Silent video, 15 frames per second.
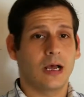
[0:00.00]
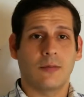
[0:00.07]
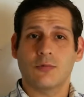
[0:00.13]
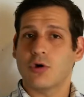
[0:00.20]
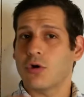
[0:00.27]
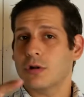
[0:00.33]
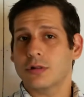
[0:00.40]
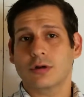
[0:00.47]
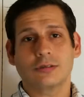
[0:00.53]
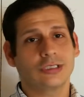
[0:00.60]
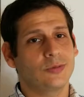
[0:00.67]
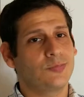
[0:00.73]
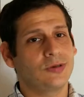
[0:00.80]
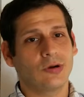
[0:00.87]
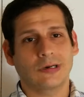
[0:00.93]
Go to
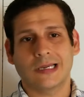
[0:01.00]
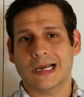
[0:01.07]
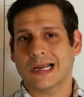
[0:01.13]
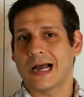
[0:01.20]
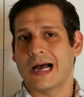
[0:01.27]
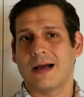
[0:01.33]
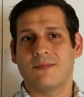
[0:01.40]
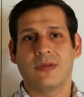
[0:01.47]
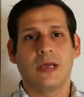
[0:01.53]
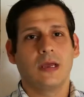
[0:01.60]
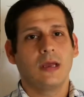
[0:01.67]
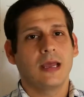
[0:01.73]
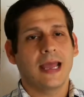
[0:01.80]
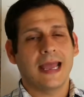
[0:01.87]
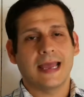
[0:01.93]
LearnGPR.com
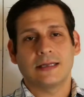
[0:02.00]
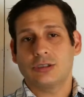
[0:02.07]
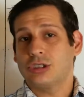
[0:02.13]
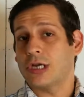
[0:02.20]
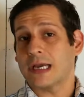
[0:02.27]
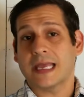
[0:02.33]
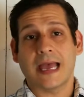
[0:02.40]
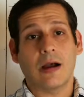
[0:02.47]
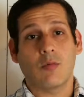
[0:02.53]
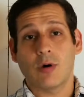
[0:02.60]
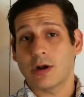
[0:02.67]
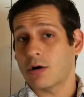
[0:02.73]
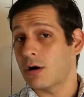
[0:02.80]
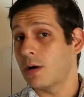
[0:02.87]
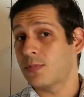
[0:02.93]
and check out
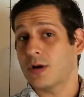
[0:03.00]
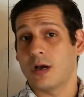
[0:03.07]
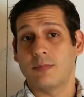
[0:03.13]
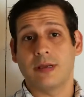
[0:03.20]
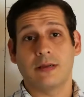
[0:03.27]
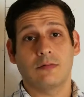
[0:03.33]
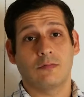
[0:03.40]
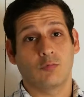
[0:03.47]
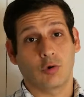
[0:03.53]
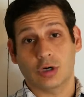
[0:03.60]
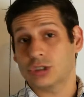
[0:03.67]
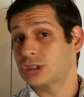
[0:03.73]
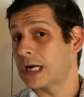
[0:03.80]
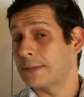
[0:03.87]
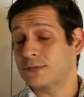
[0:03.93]
when our upcoming
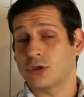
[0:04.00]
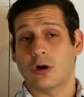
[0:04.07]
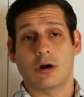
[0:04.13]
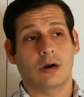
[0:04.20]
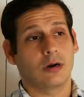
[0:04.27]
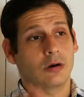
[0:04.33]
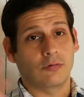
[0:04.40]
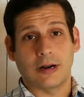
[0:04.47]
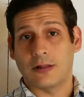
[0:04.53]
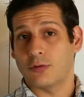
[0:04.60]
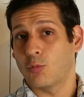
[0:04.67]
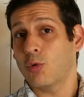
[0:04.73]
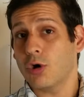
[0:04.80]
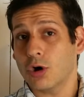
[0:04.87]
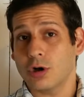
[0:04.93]
workshops are around the
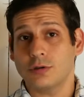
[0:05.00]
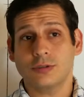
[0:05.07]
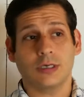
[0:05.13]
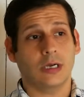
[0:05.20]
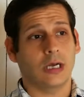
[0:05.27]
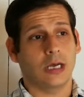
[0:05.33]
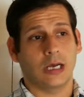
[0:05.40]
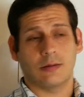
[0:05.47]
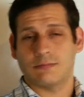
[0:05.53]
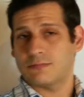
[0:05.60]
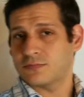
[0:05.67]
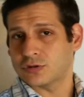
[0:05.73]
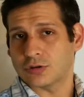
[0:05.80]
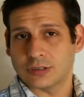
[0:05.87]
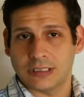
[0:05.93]
world,
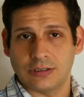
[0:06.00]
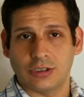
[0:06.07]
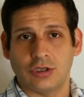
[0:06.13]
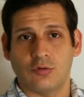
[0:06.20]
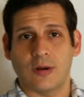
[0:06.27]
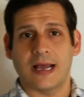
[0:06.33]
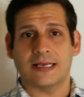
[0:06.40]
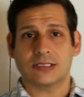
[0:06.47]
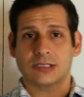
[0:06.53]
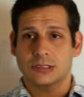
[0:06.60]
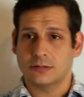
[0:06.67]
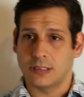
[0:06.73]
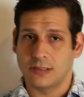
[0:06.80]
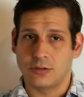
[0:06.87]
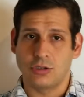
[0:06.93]
certainly in the US,
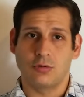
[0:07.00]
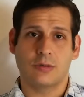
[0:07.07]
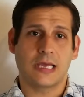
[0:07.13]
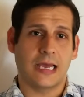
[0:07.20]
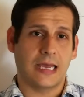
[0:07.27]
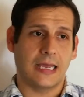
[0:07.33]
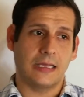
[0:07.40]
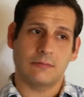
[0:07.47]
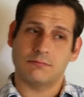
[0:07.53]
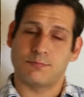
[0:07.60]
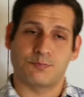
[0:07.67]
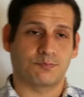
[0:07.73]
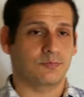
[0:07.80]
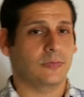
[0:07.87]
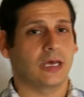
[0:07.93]
in the
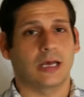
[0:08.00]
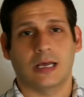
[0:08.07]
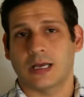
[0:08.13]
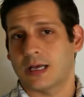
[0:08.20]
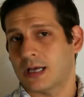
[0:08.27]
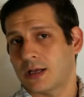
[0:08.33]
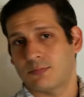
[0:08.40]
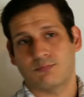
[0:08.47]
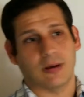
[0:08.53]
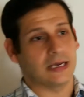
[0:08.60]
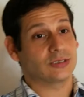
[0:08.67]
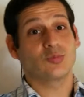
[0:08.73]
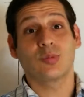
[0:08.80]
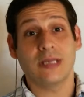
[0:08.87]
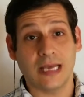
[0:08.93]
UK,
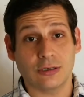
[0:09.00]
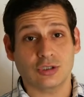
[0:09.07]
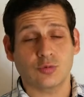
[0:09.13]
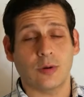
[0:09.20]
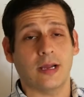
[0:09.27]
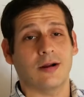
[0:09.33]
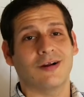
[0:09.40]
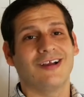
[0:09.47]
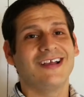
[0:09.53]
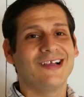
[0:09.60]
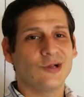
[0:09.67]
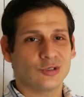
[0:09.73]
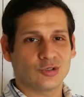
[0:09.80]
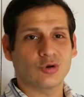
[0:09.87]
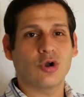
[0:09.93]
possibly elsewhere.
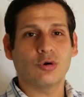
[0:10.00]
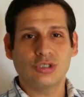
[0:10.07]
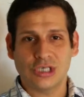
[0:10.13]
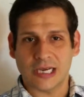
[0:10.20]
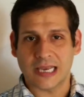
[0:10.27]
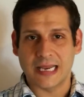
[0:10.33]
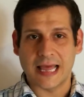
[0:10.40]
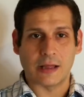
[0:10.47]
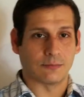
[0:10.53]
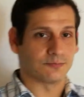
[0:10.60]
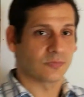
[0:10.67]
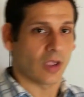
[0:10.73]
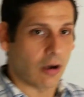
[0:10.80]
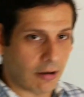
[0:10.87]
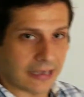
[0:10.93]
So go check it out.
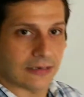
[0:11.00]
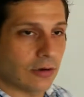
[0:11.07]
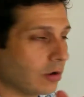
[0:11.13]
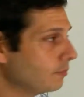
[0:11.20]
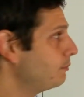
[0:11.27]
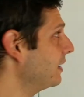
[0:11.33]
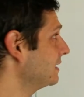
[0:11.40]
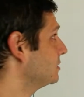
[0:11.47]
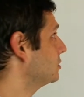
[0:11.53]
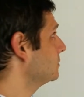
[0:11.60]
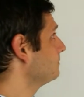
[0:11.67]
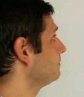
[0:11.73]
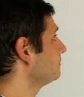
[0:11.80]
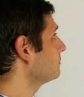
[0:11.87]
All right. Bits.